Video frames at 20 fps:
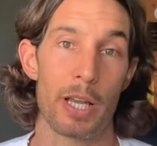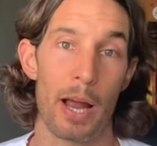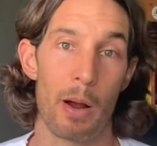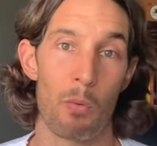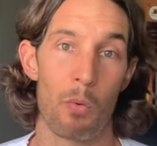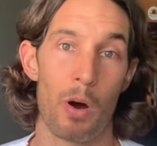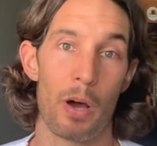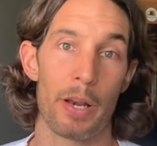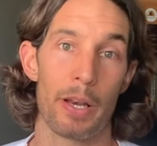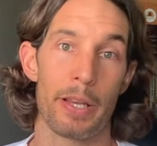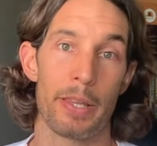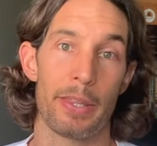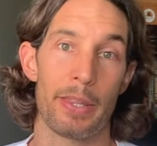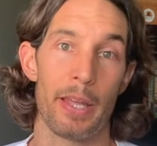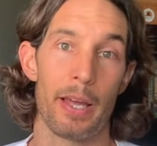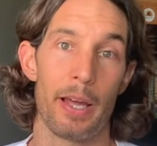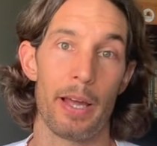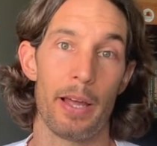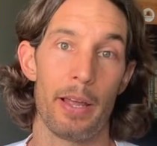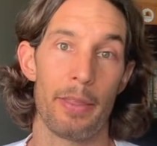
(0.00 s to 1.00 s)
I wanted
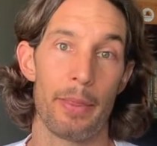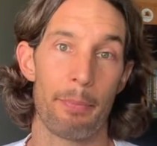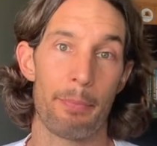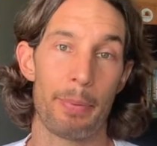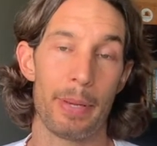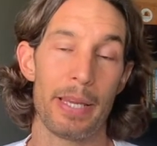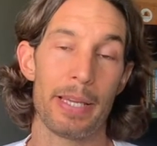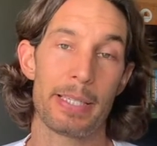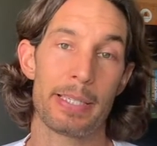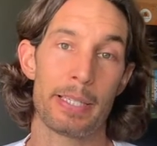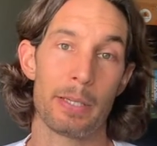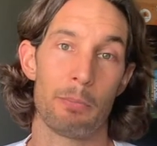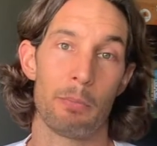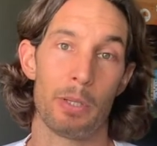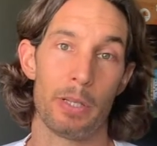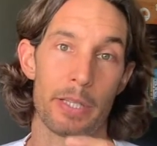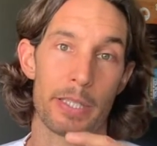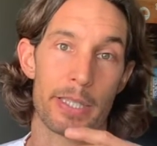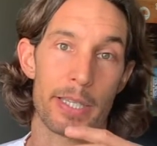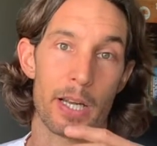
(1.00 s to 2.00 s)
the peace
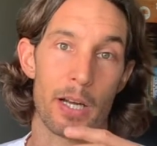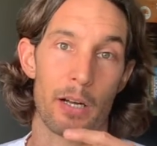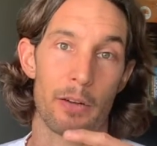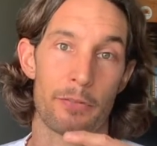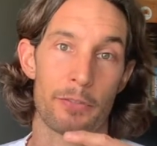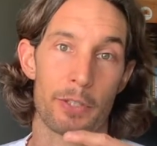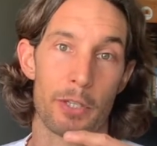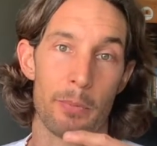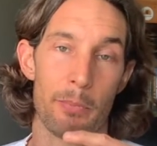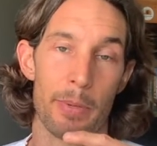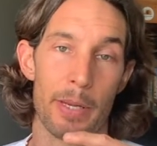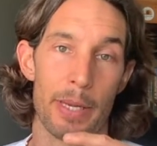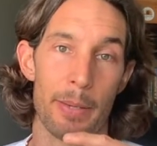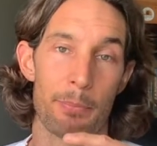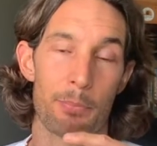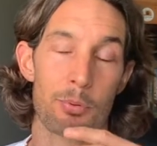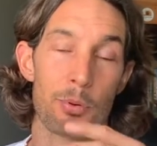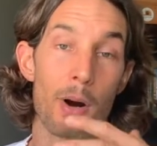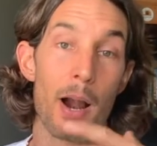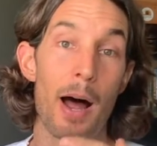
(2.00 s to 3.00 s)
symbol itself to
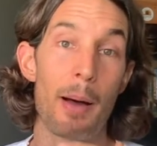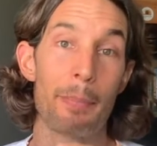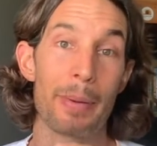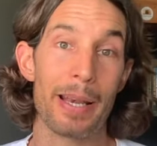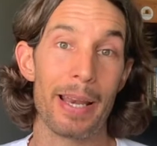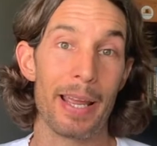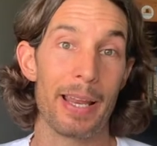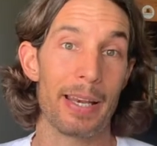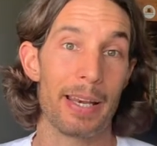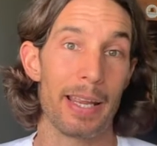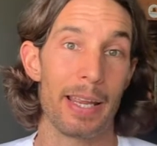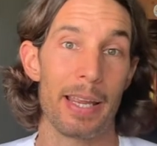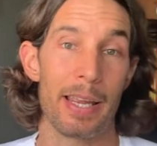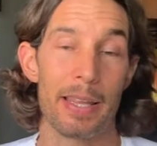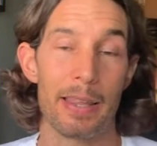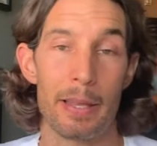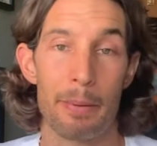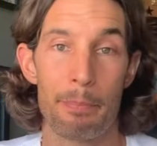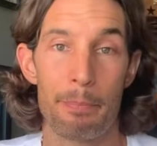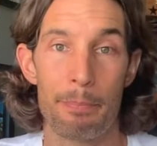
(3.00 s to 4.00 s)
be prominent
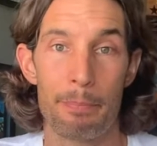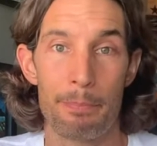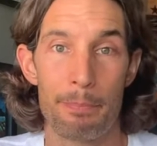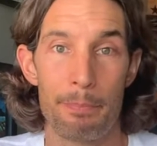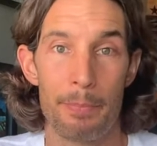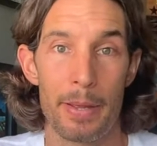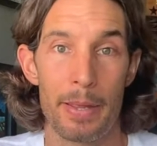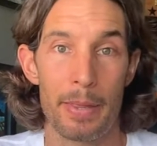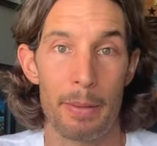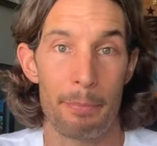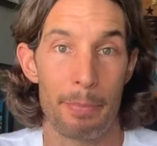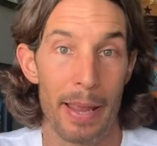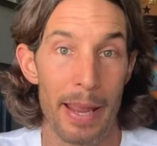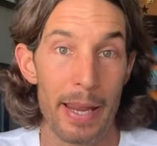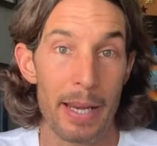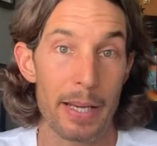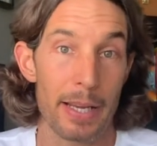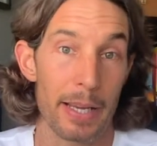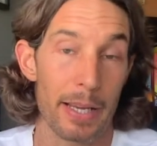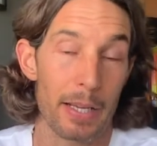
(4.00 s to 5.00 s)
in the
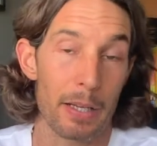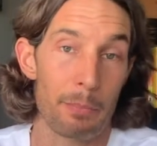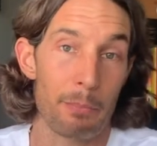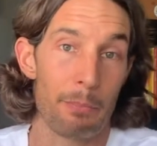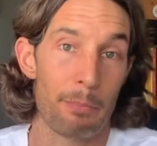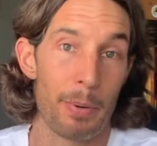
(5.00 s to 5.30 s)
painting.